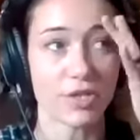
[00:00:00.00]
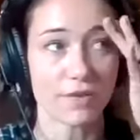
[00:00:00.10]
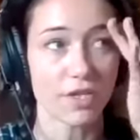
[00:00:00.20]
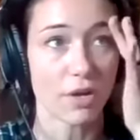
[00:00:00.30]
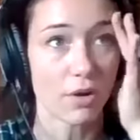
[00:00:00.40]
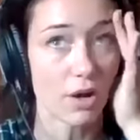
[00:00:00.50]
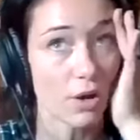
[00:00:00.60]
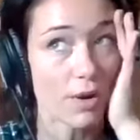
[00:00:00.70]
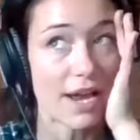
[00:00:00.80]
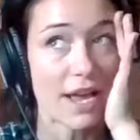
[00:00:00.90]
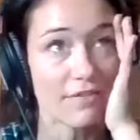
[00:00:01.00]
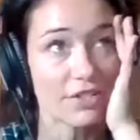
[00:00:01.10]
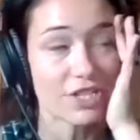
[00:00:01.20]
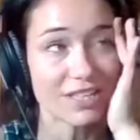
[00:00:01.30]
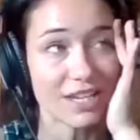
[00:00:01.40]
You have to go, oh, I
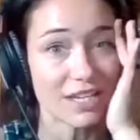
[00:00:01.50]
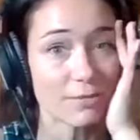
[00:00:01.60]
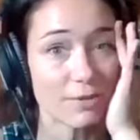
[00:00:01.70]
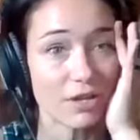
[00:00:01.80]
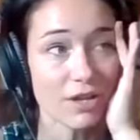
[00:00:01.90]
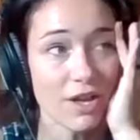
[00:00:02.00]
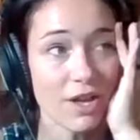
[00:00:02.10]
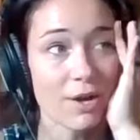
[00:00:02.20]
haven't checked that email,